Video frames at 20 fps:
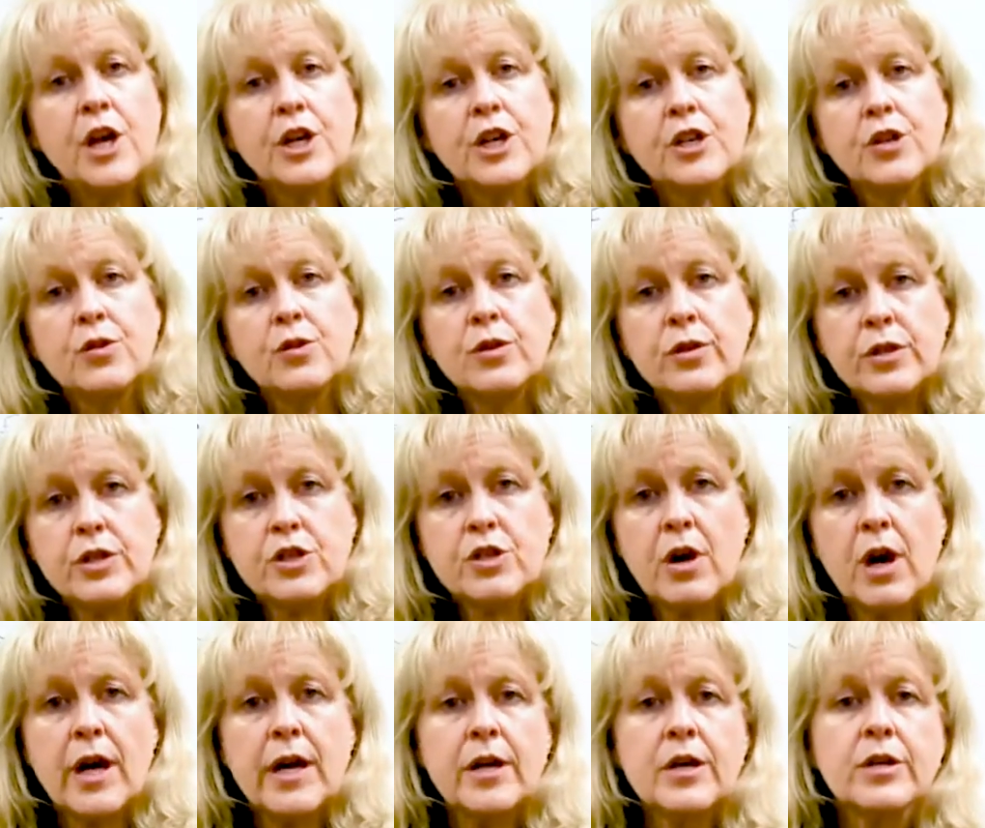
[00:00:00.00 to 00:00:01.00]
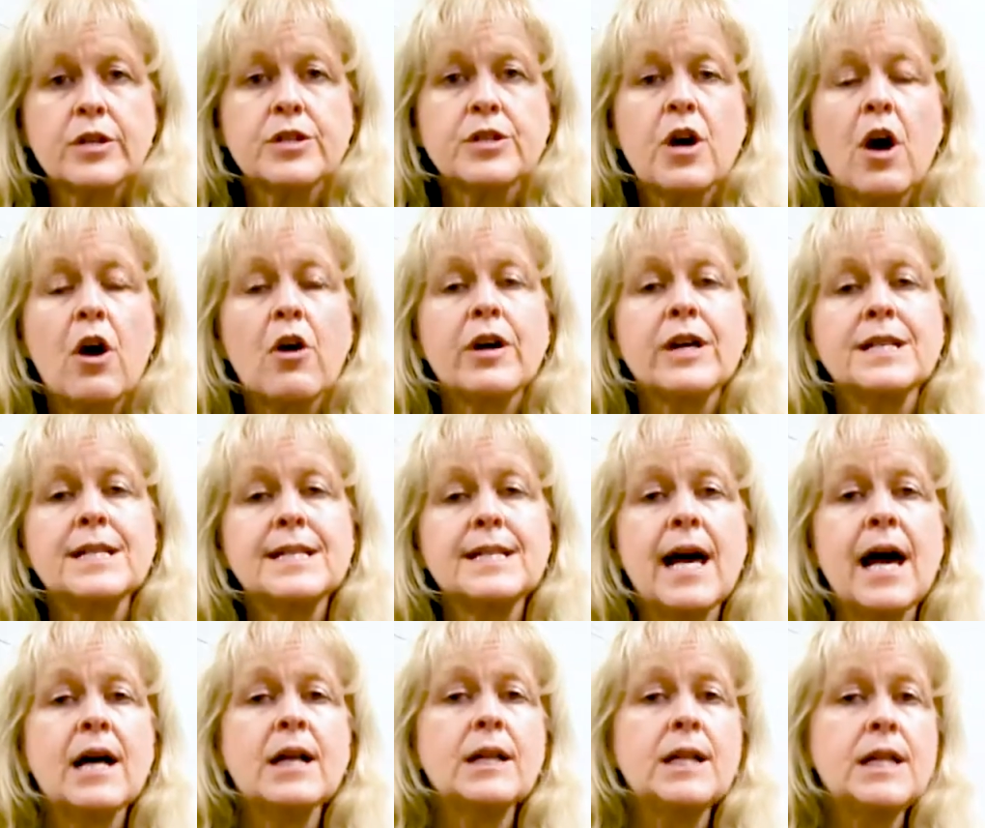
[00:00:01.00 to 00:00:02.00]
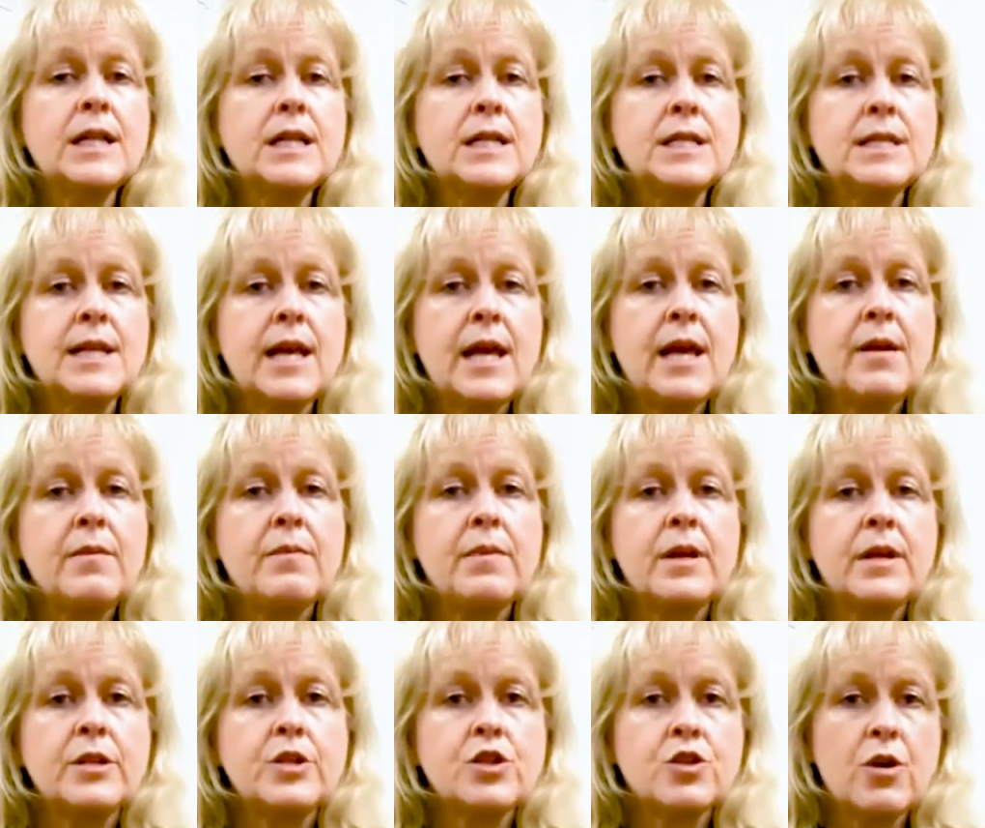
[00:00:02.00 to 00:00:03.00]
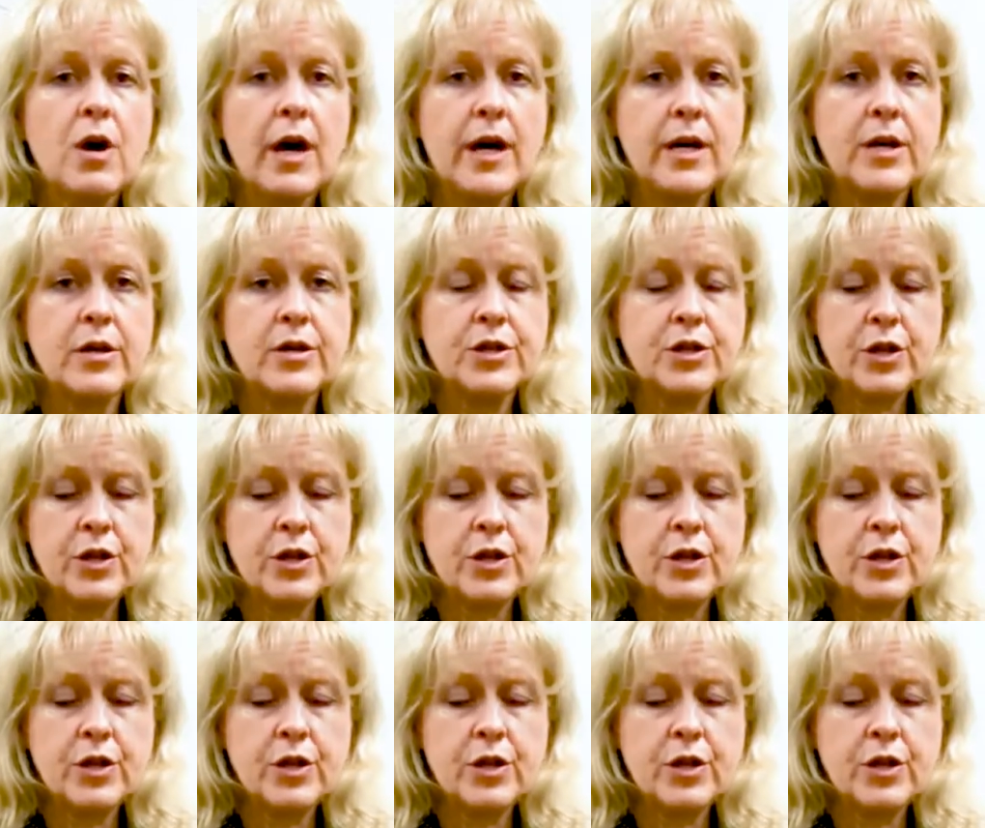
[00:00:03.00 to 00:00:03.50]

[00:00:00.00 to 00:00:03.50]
Congruent triangles are exactly the same triangle.